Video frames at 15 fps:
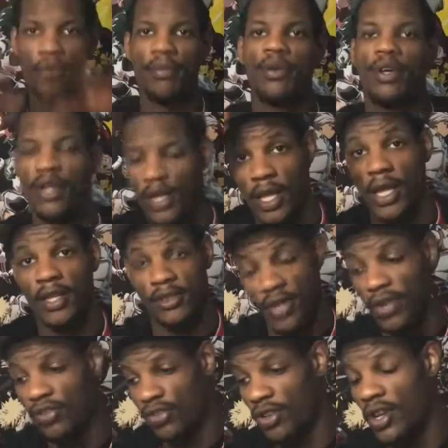but like
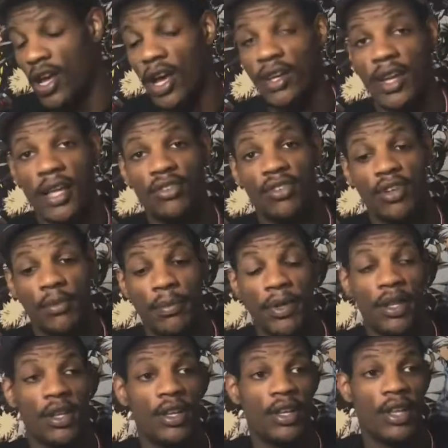Tenshin Han, that's an
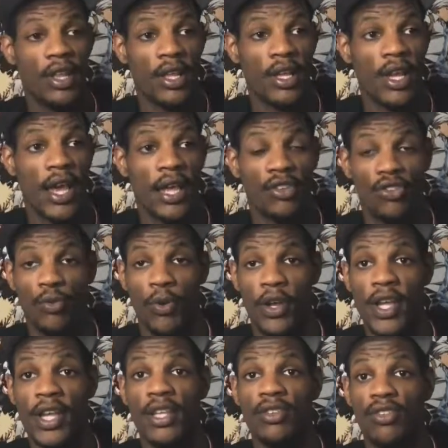ability that he has to where
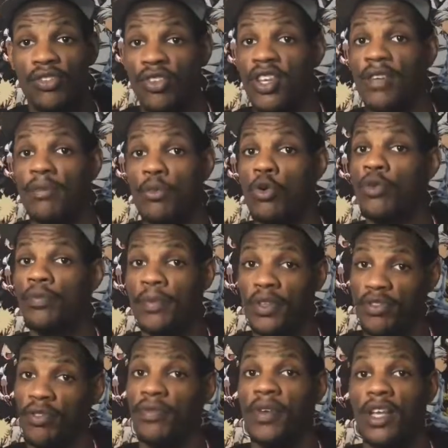he can see
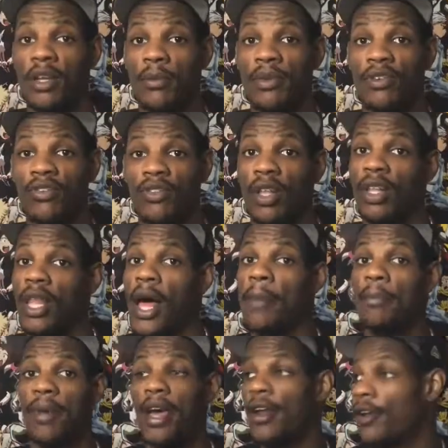movements of enemies a
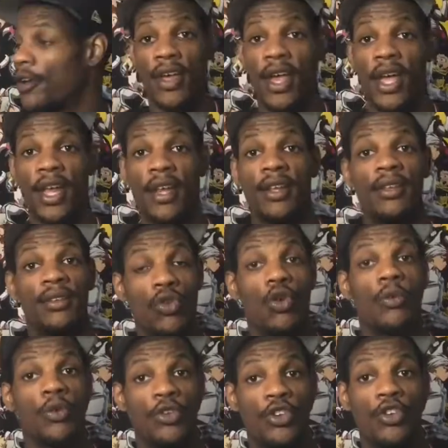lot better than
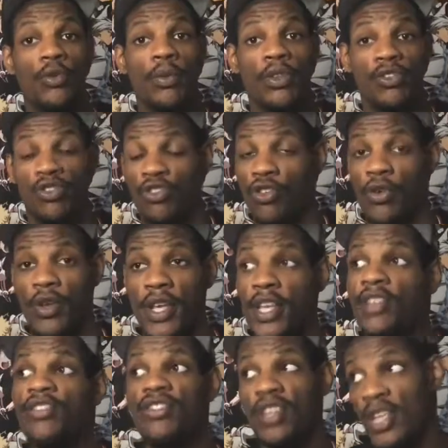normal humans. So
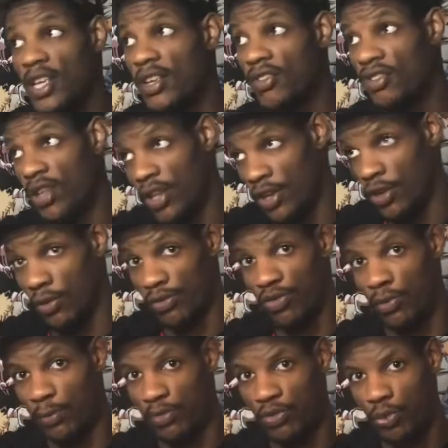he sees, you know,
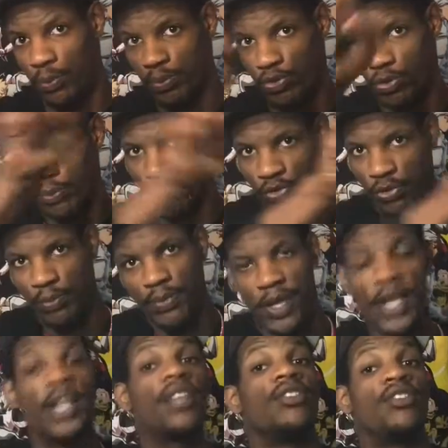
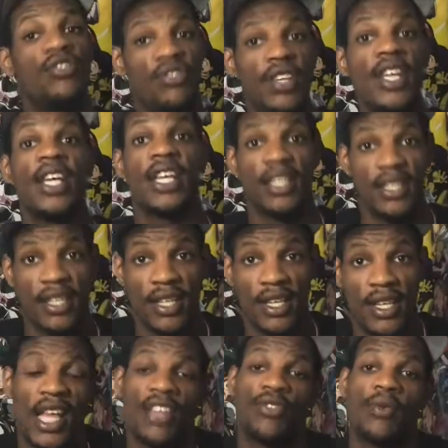he can see it.
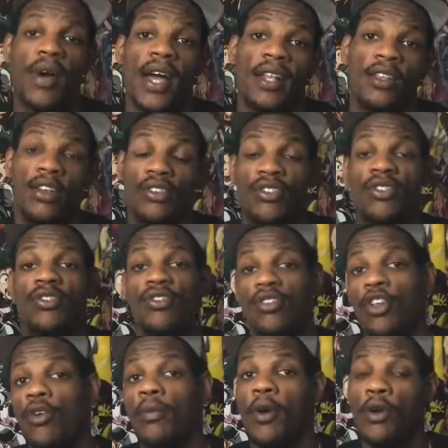That's why it looks in
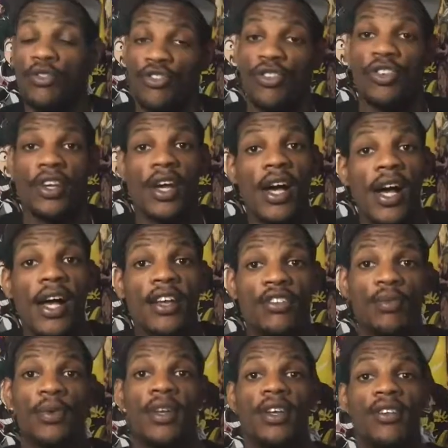slow motion to
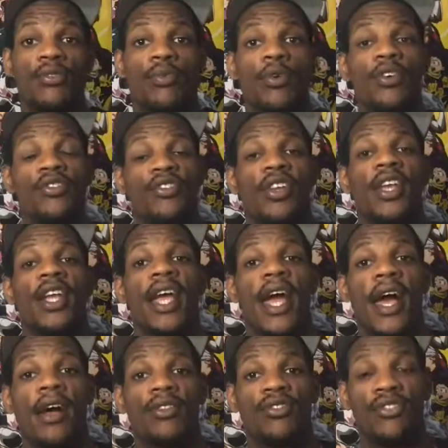us, because we're seeing it
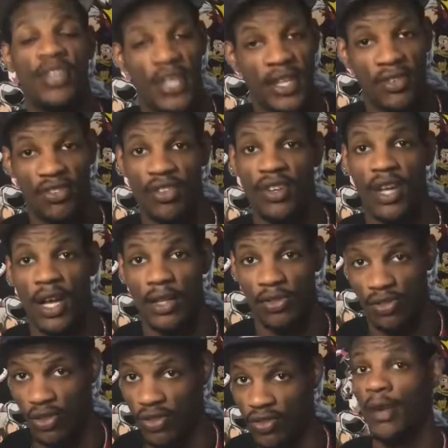how Tenshin Han
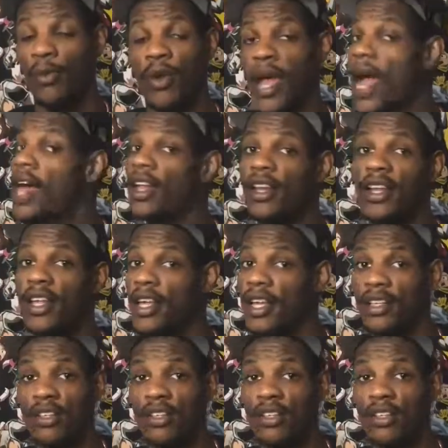sees. In reality,